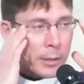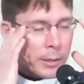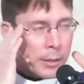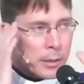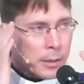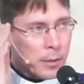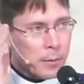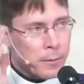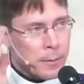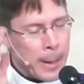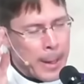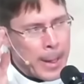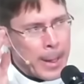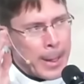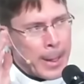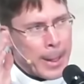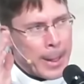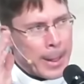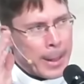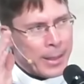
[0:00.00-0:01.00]
us of
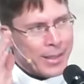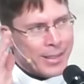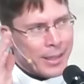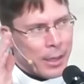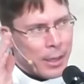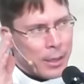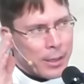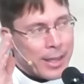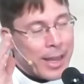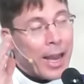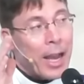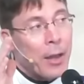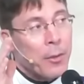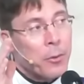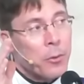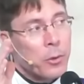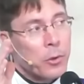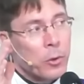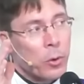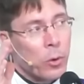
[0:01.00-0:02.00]
uh,
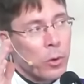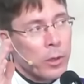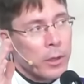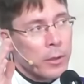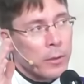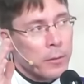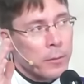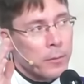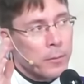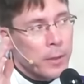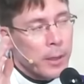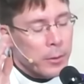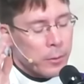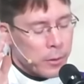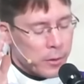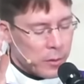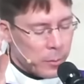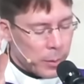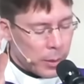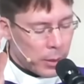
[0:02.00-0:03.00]
Catherine Doherty, the founder
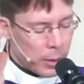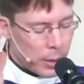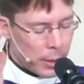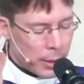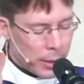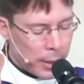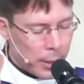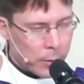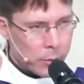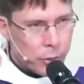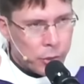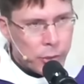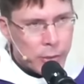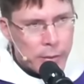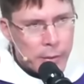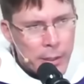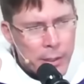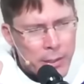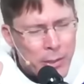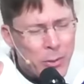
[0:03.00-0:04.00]
of Madonna House. She
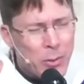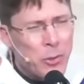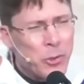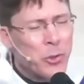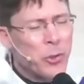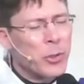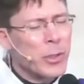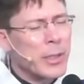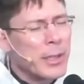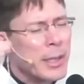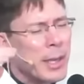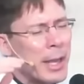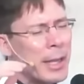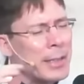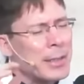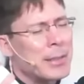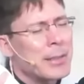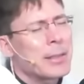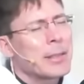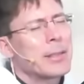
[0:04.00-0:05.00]
said, you know, during
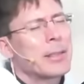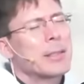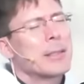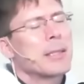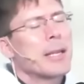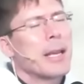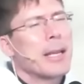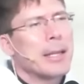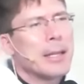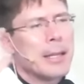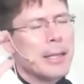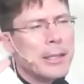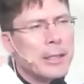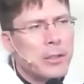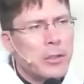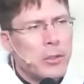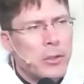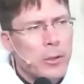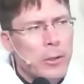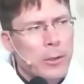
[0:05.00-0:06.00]
Lent and
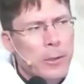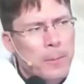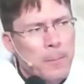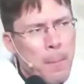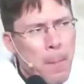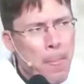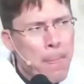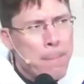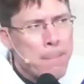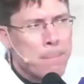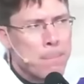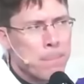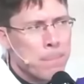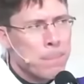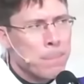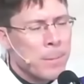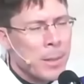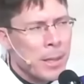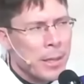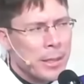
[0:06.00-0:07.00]
Easter,
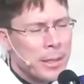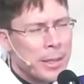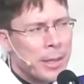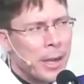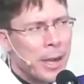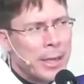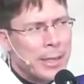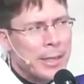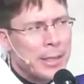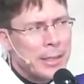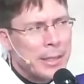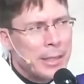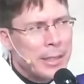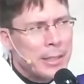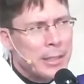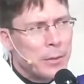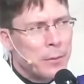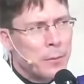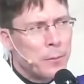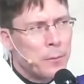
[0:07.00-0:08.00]
you kind of need
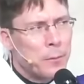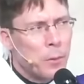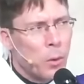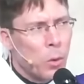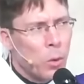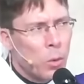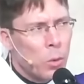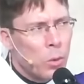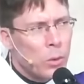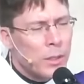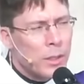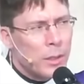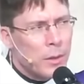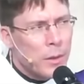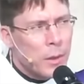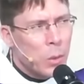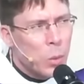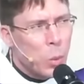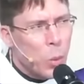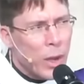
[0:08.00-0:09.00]
to fold
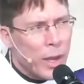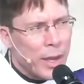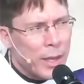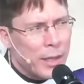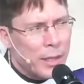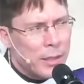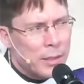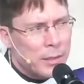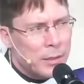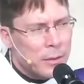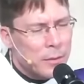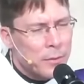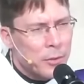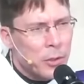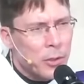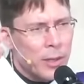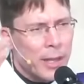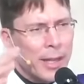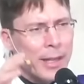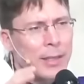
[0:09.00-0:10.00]
the wings of
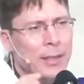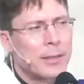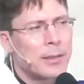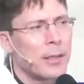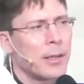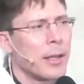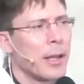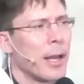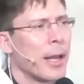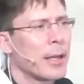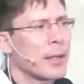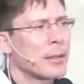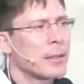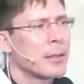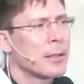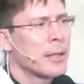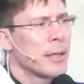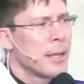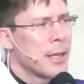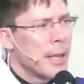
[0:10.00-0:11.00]
your
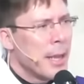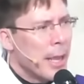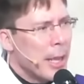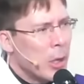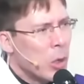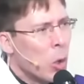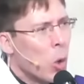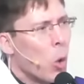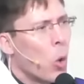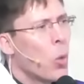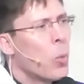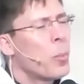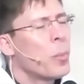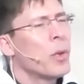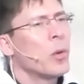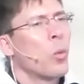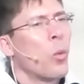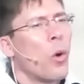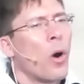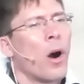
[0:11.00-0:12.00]
intellect and
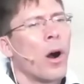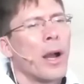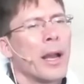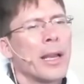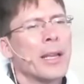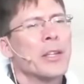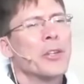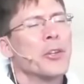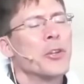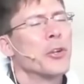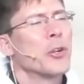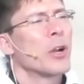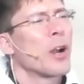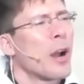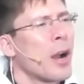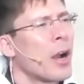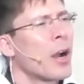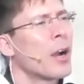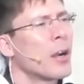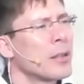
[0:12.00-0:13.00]
open wide your
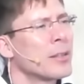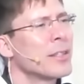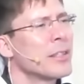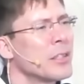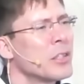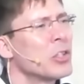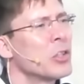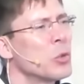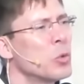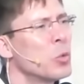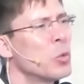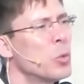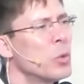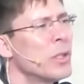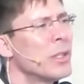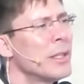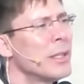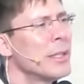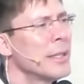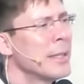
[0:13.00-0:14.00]
heart to
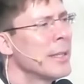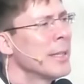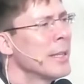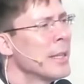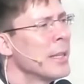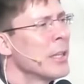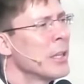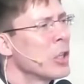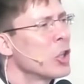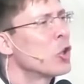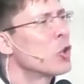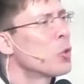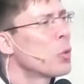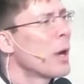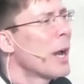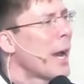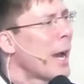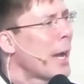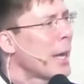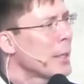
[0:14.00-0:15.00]
really
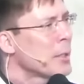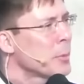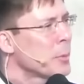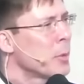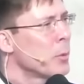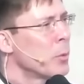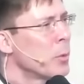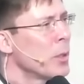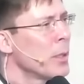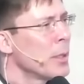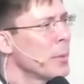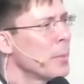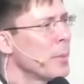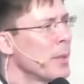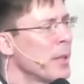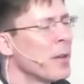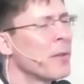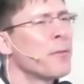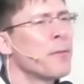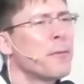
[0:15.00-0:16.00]
grasp, to really
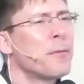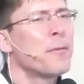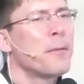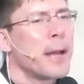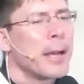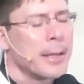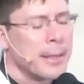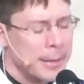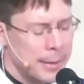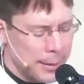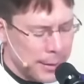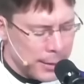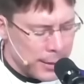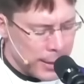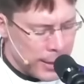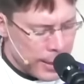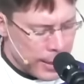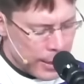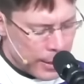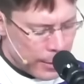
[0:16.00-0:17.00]
be affected
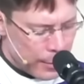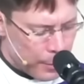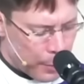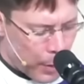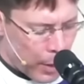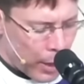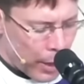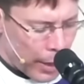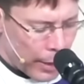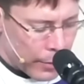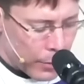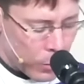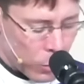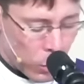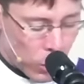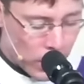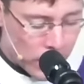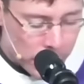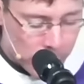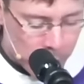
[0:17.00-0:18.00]
by the
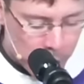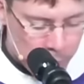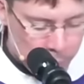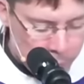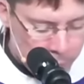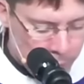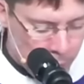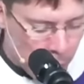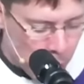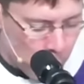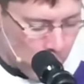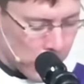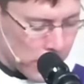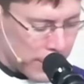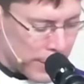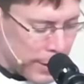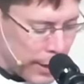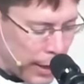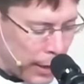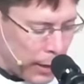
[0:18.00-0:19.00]
wonders that we're
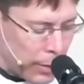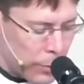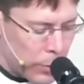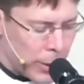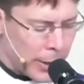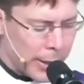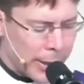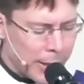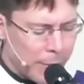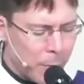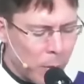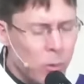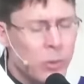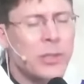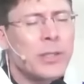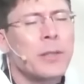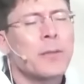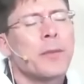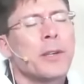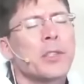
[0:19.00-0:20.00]
celebrating. And
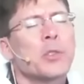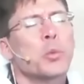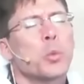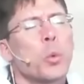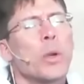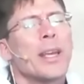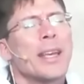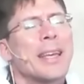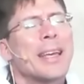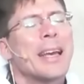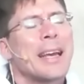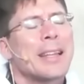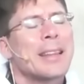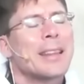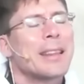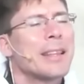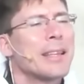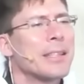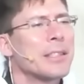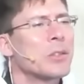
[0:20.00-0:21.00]
most of us, we
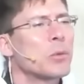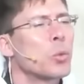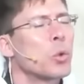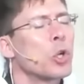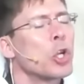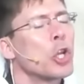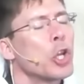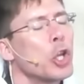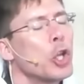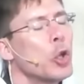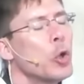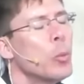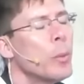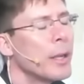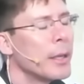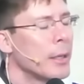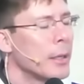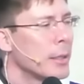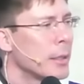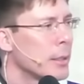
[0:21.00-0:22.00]
get this. We're
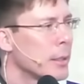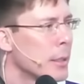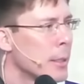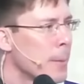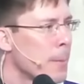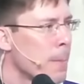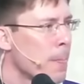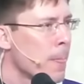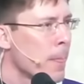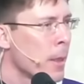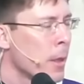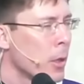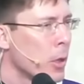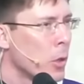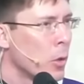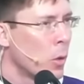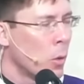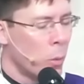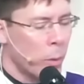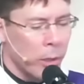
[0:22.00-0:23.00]
human. You
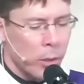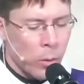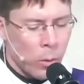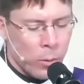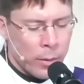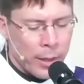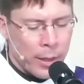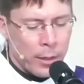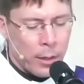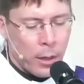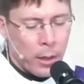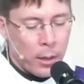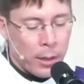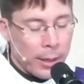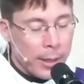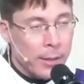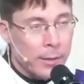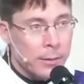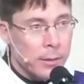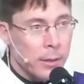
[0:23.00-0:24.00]
know, we know that our
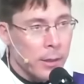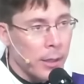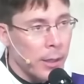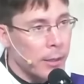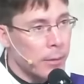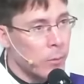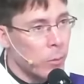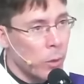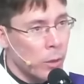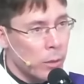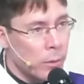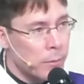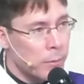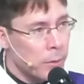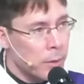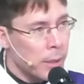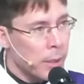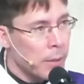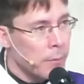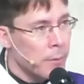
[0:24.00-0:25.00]
intellect, wonderful
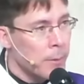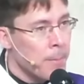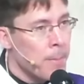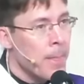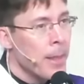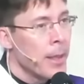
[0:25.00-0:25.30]
gift,